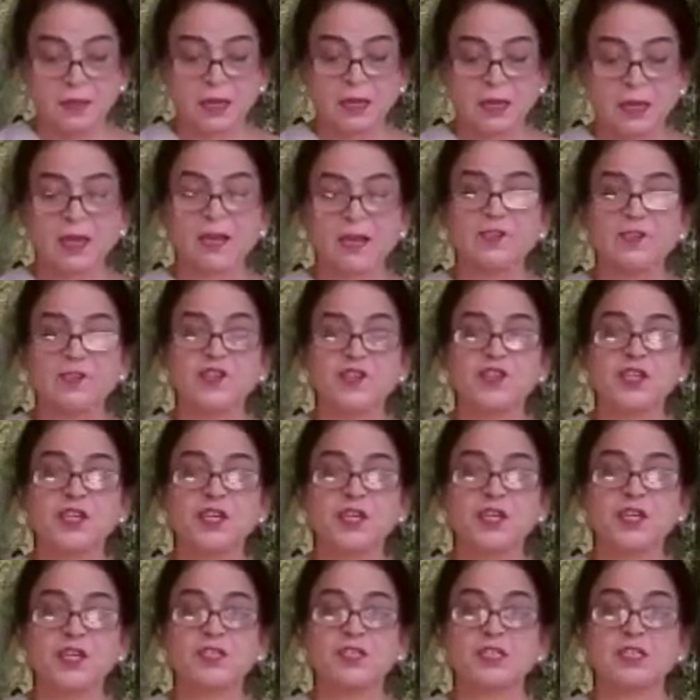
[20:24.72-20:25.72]
The
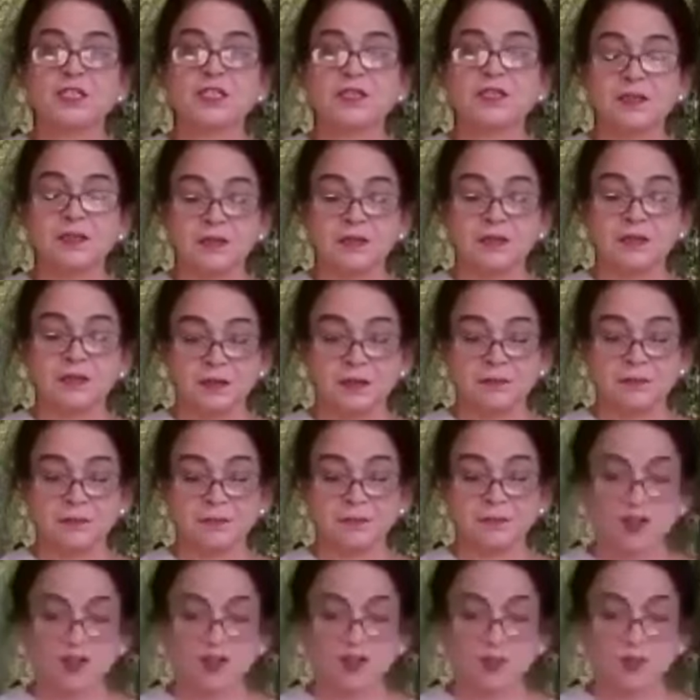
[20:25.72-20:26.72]
ancient
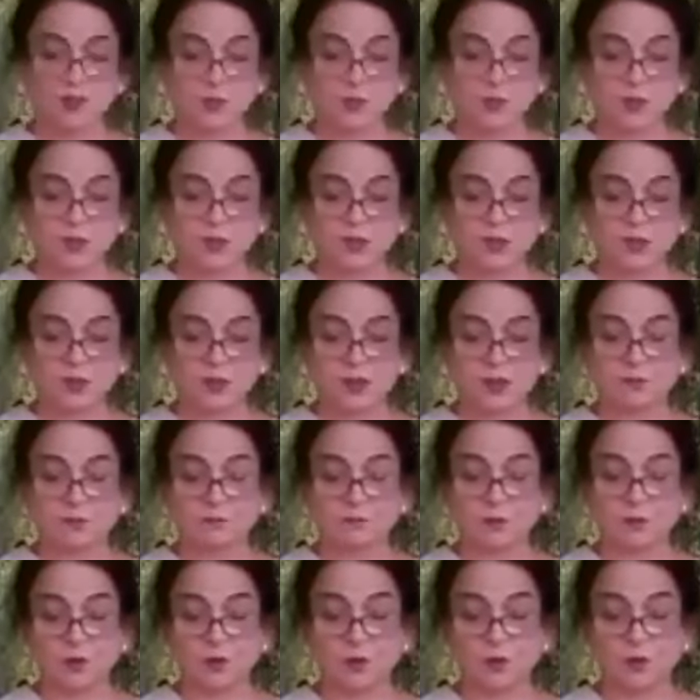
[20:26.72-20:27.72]
textbooks
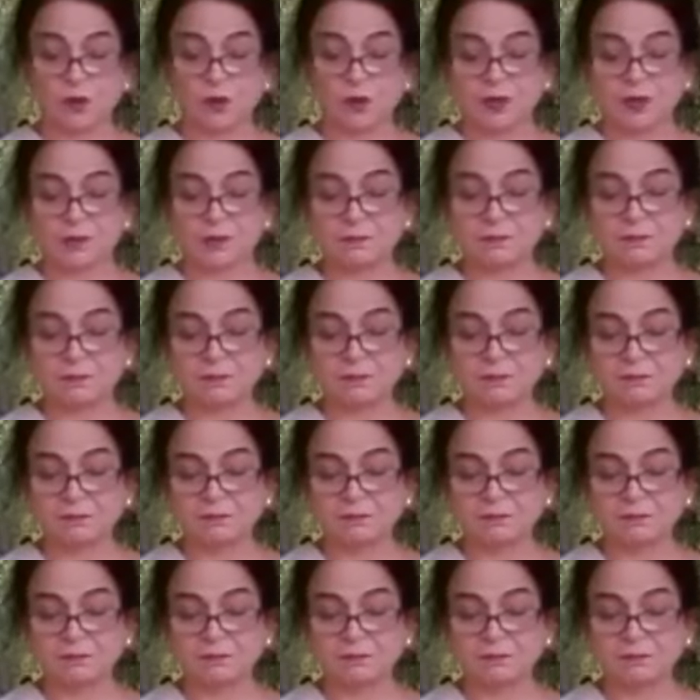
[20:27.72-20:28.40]
of yoga